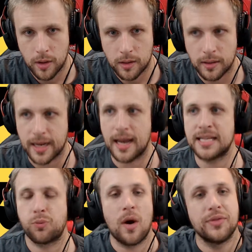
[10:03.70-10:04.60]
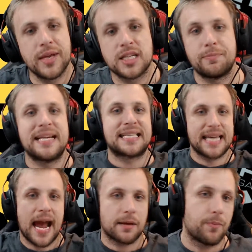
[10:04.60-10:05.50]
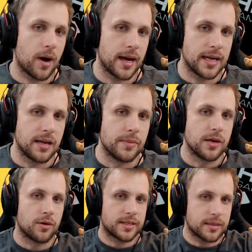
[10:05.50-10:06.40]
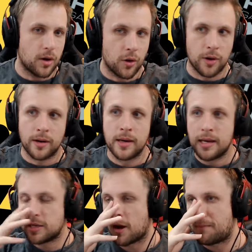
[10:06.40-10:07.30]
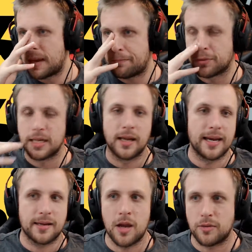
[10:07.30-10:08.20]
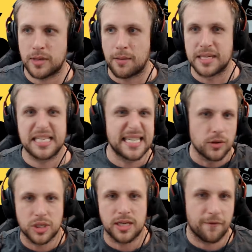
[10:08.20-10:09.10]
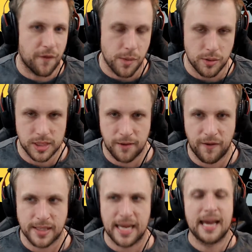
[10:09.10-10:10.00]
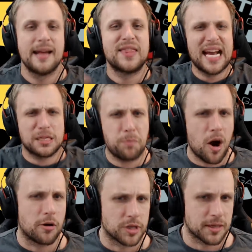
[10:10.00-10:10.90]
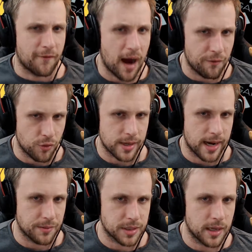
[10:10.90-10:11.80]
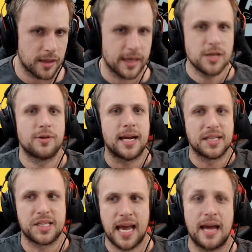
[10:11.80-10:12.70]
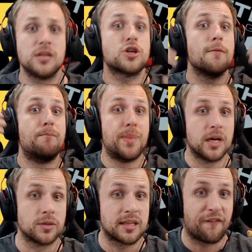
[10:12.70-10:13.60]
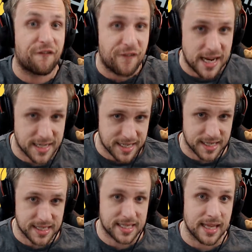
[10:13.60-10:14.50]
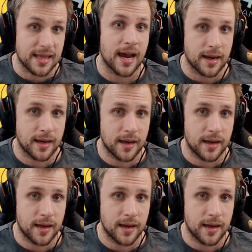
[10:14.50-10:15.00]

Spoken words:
Like, it's one thing to be attacked by an enemy or people to like, come and steal stuff from you and stuff like that. That's part of survival games. Like, you can understand and you can build defenses to that.